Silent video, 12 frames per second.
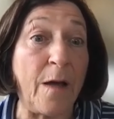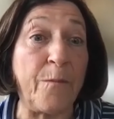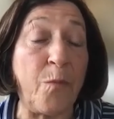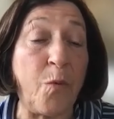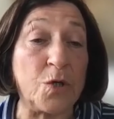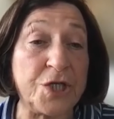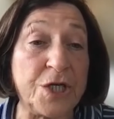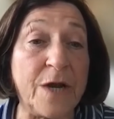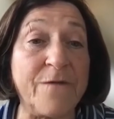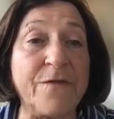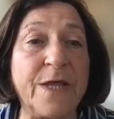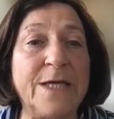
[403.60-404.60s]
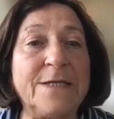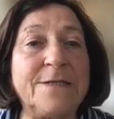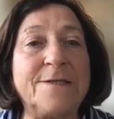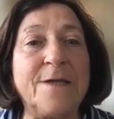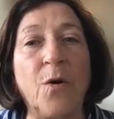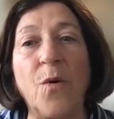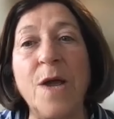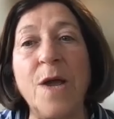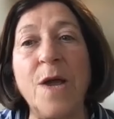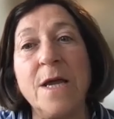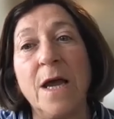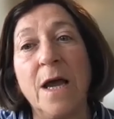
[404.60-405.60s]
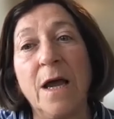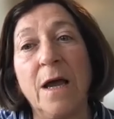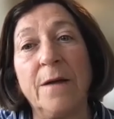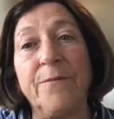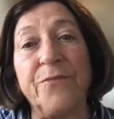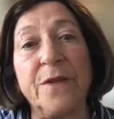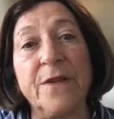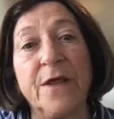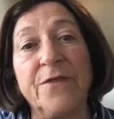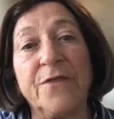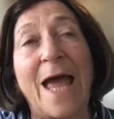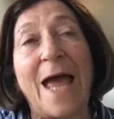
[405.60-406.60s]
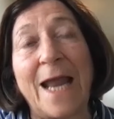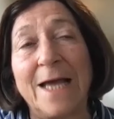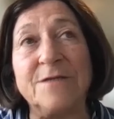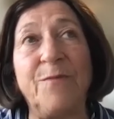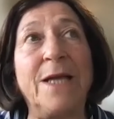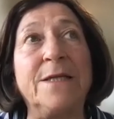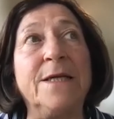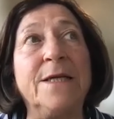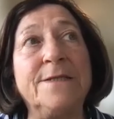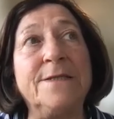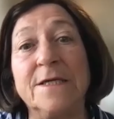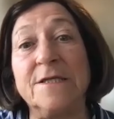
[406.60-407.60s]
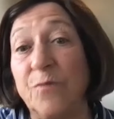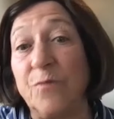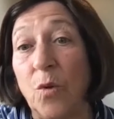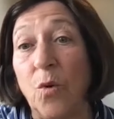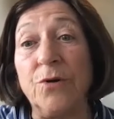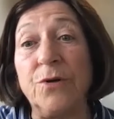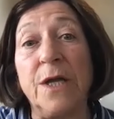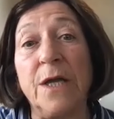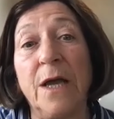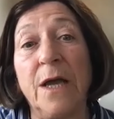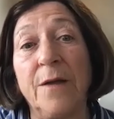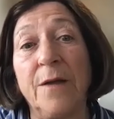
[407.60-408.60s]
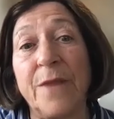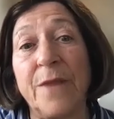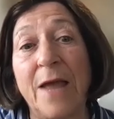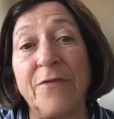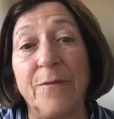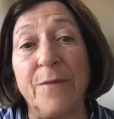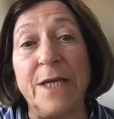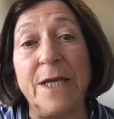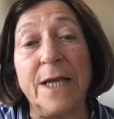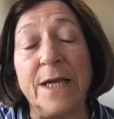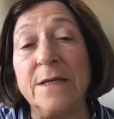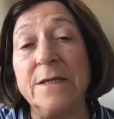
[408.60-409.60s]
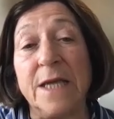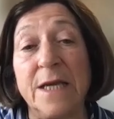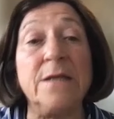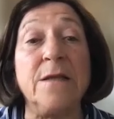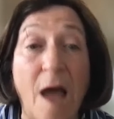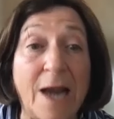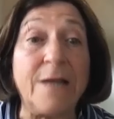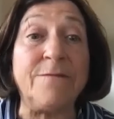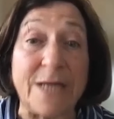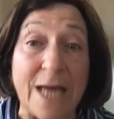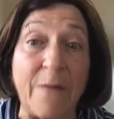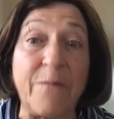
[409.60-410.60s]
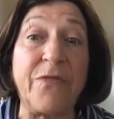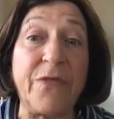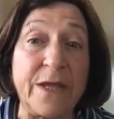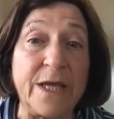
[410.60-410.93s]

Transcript: portion of this. So that aspect is explored at the meeting in a lot of depth,